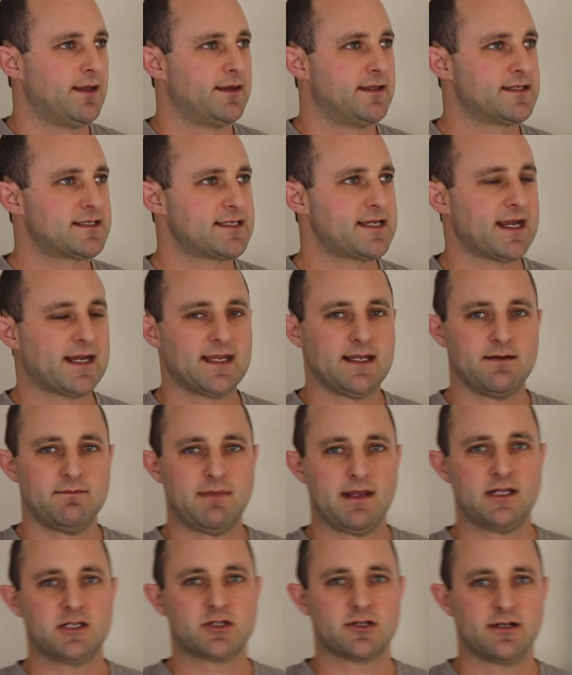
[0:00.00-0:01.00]
The second
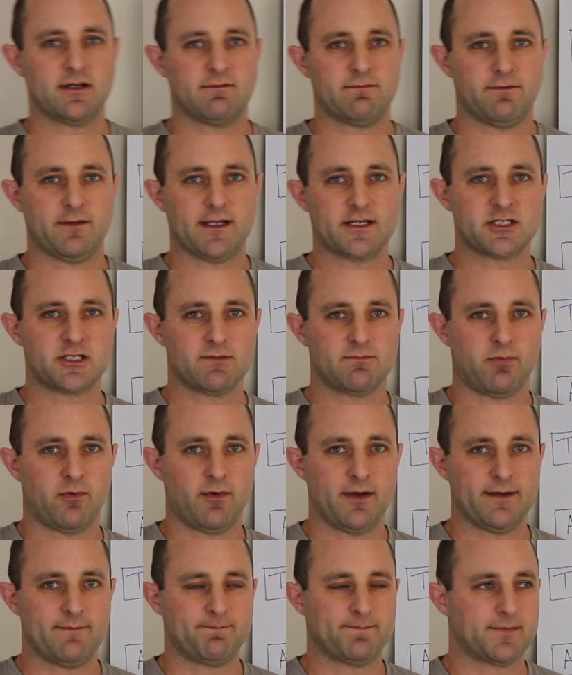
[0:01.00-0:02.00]
major inflection
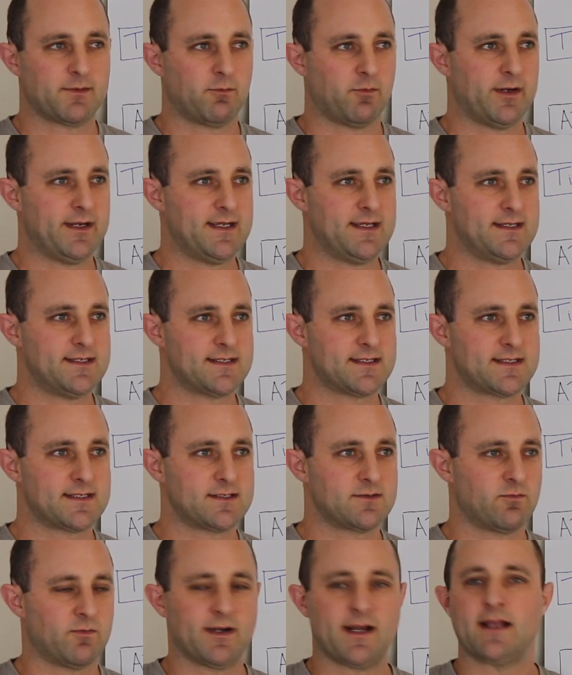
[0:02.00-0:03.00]
point
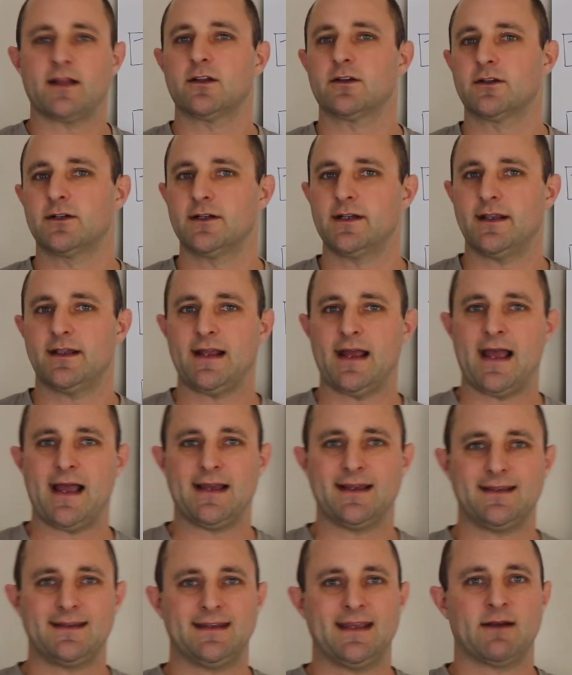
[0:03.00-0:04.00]
was when I learned
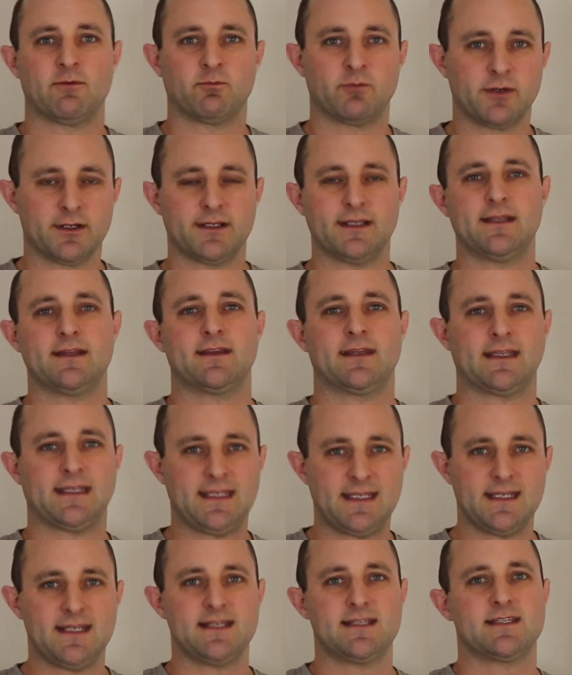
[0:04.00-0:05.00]
that really the
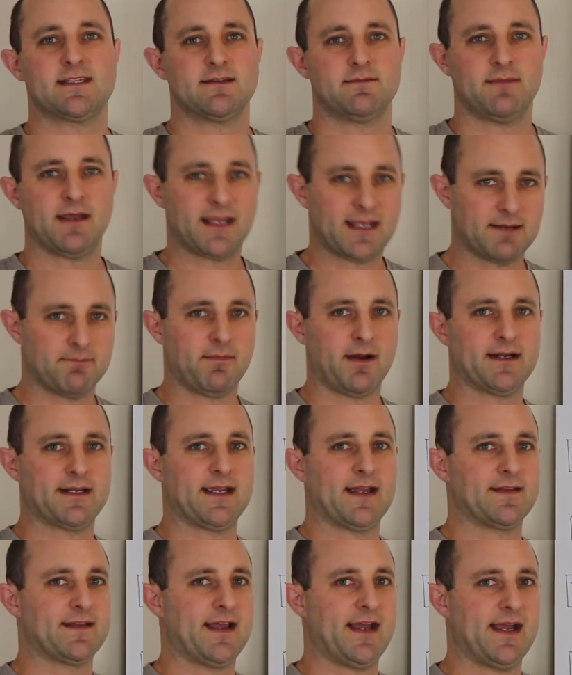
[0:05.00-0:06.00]
key to making
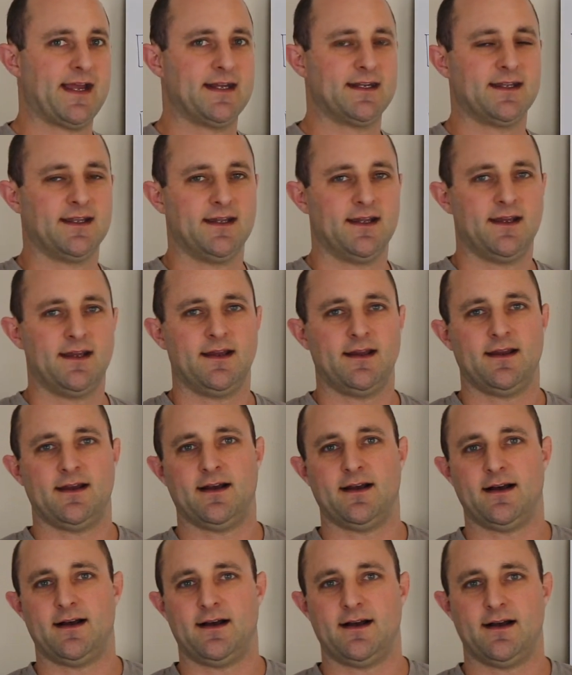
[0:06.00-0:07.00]
money online,
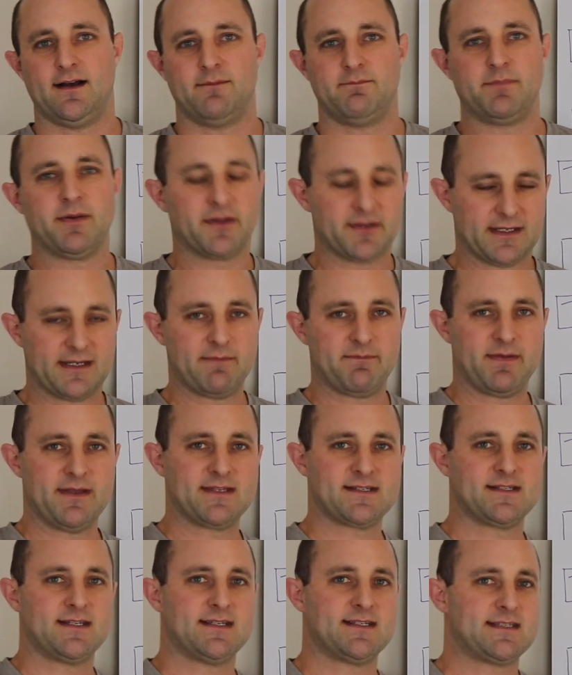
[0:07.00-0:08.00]
building a
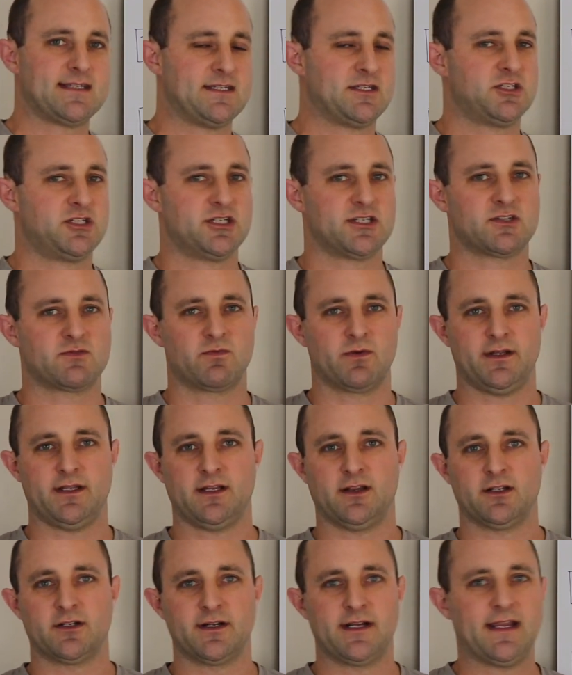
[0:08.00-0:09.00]
business, is just
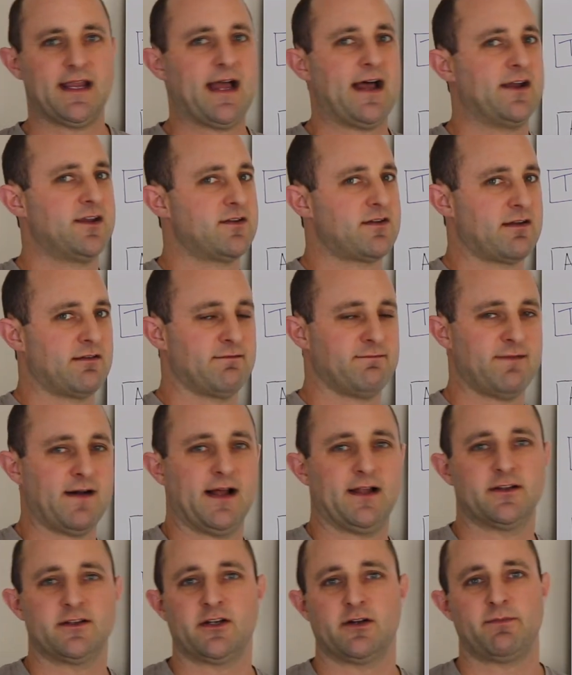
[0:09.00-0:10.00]
really learning how you can
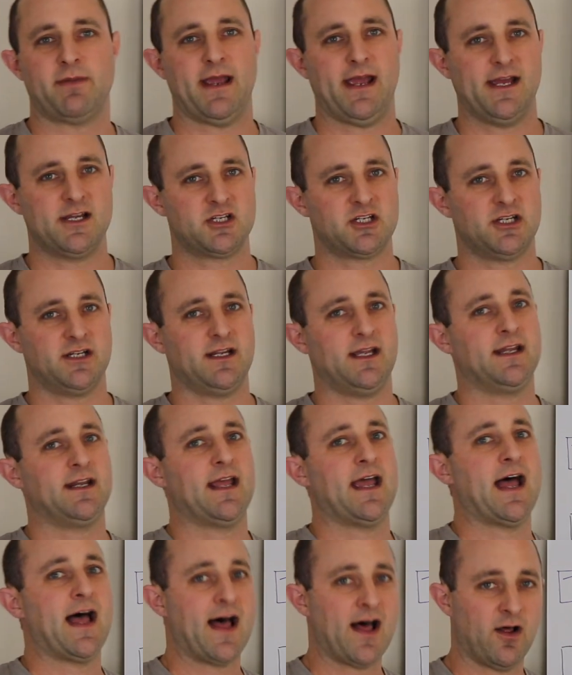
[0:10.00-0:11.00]
follow your passion
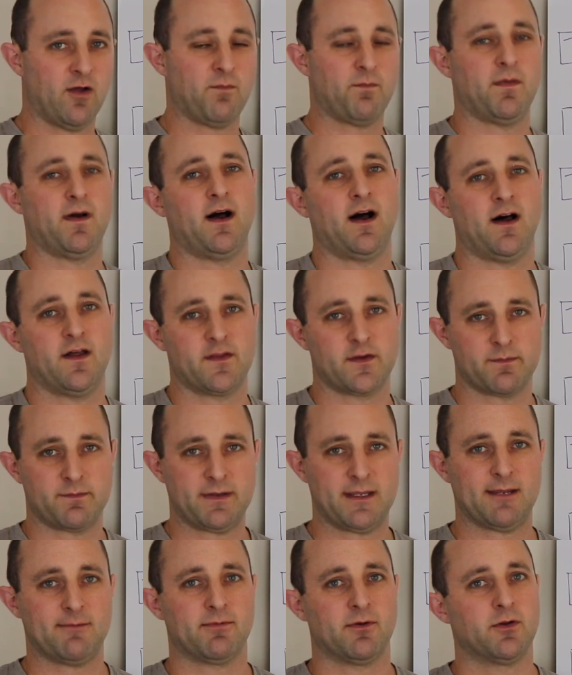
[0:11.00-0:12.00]
and help other
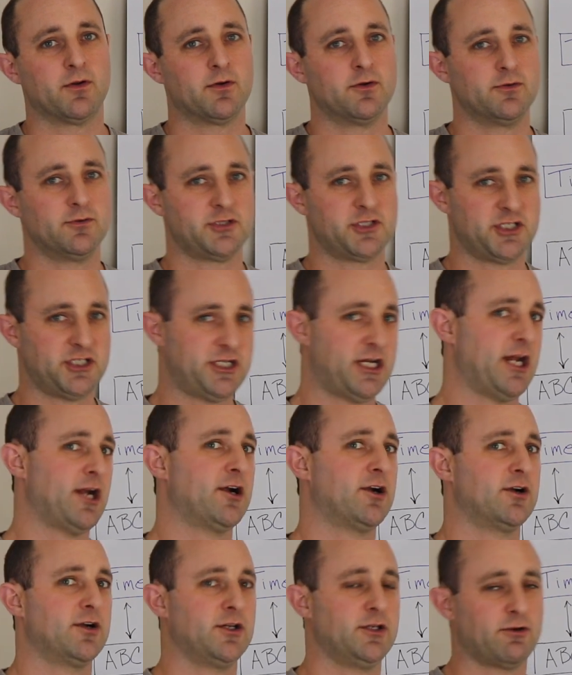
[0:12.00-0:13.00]
people who
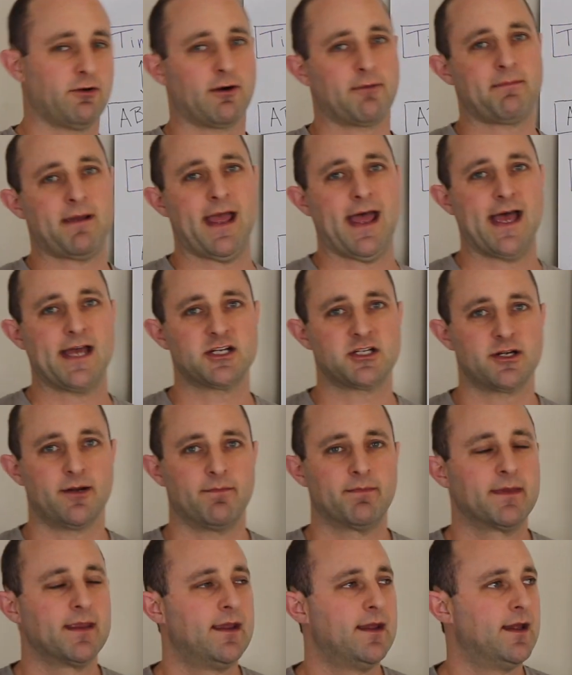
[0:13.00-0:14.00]
share your
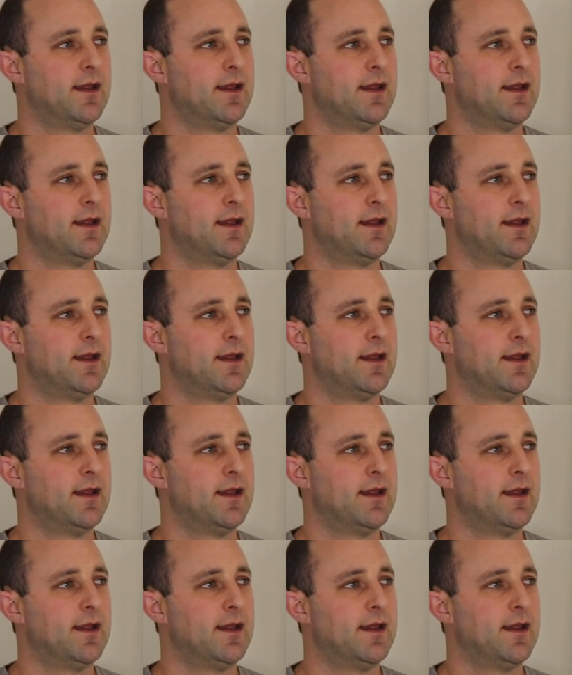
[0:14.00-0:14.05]
passion.